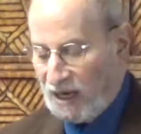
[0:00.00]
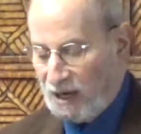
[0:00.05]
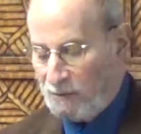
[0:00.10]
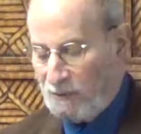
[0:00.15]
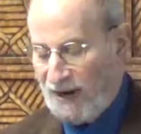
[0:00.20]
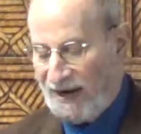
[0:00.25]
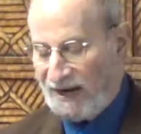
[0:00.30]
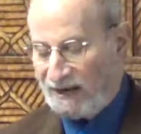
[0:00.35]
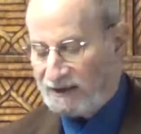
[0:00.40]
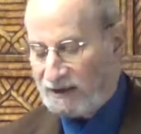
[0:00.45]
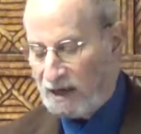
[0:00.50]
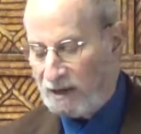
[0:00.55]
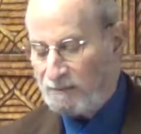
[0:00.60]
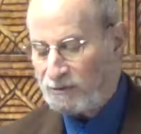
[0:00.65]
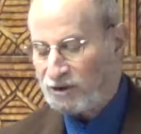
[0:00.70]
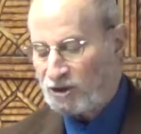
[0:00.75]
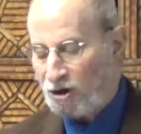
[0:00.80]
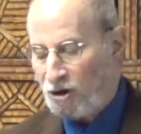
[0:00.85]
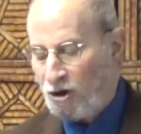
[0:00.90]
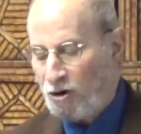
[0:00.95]
When it
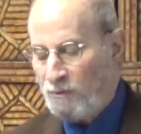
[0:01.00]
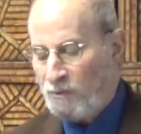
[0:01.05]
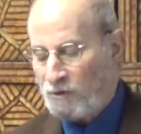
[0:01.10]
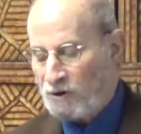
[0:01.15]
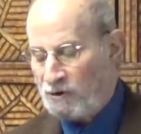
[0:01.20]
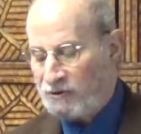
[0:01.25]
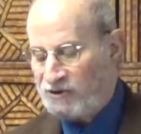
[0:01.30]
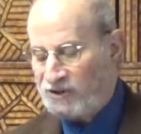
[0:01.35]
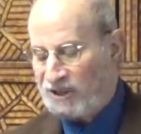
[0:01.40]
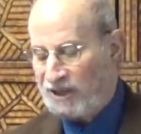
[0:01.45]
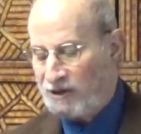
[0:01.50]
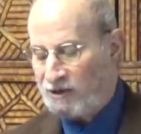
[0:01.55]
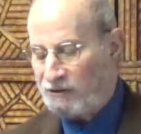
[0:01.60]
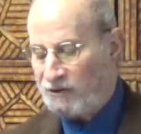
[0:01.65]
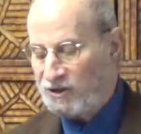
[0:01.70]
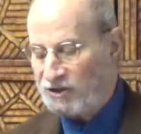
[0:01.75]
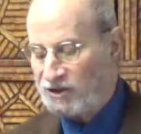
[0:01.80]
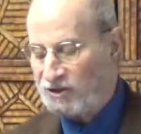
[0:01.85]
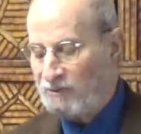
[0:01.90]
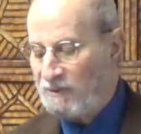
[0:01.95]
comes to homegrown
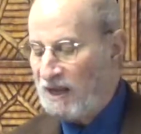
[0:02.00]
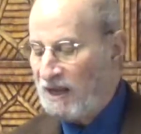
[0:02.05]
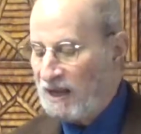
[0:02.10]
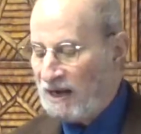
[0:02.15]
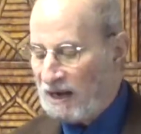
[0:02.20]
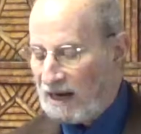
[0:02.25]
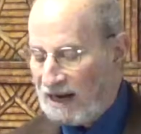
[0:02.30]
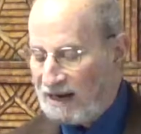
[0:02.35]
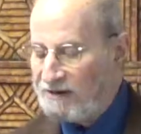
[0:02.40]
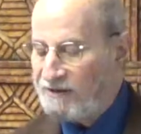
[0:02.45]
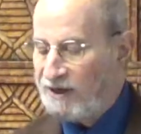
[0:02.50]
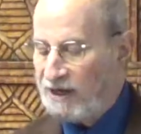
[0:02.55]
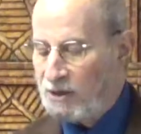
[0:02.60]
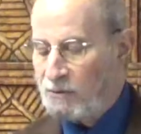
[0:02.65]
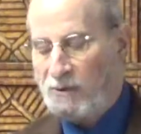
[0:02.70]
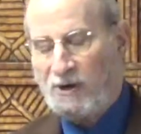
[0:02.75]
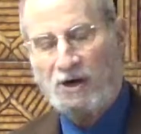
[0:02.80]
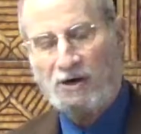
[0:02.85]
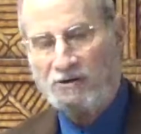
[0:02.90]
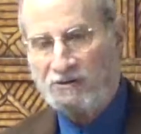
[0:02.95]
terrorism, I think
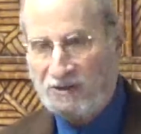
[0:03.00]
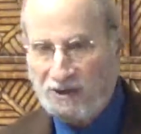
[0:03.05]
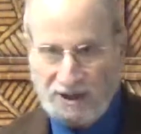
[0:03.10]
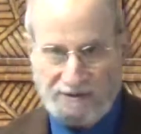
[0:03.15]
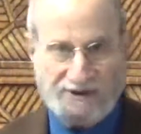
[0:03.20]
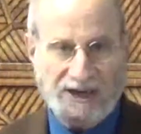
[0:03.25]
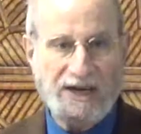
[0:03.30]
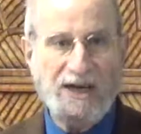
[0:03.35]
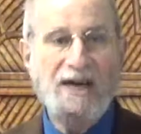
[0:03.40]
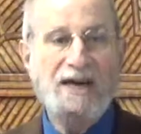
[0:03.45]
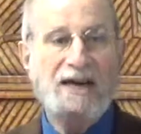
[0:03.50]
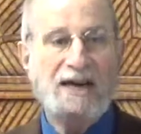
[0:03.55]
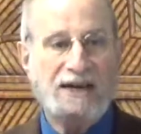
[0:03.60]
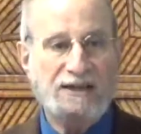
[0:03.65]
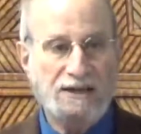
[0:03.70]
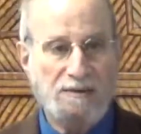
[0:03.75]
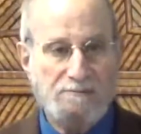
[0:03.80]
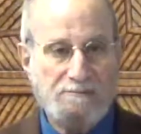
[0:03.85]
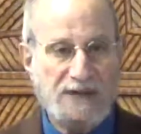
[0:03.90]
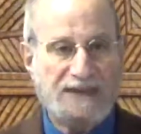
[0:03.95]
we are living in
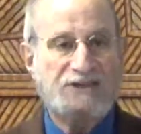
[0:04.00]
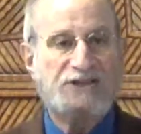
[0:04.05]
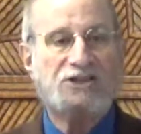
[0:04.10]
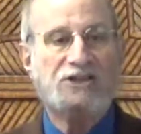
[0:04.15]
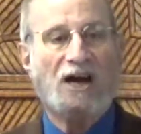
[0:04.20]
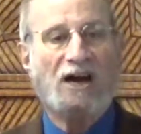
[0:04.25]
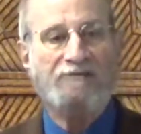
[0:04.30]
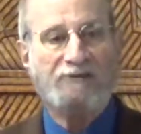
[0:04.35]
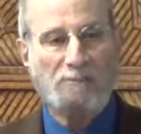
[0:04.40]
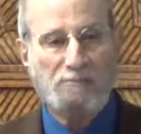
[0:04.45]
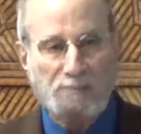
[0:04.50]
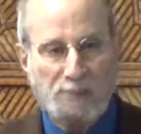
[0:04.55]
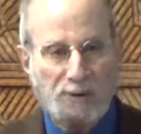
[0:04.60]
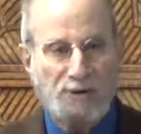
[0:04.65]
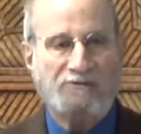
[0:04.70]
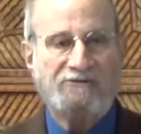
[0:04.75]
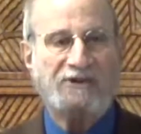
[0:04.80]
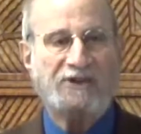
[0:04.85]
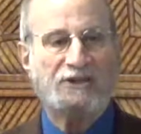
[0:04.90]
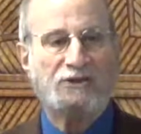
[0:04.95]
the midst of a
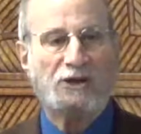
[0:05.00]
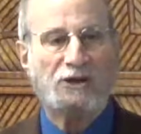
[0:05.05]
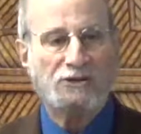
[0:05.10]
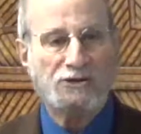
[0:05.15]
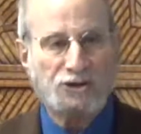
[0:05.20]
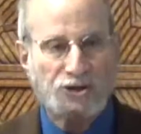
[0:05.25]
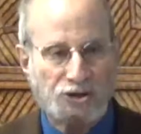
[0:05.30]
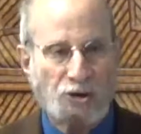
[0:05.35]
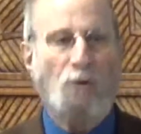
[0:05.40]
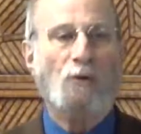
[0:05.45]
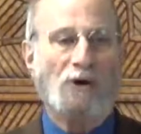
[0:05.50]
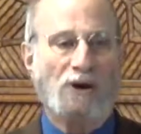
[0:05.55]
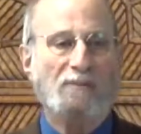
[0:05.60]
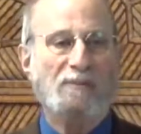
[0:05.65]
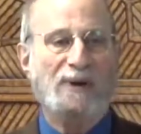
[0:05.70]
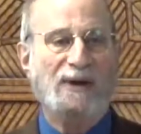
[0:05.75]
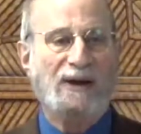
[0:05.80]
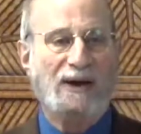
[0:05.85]
perfect storm.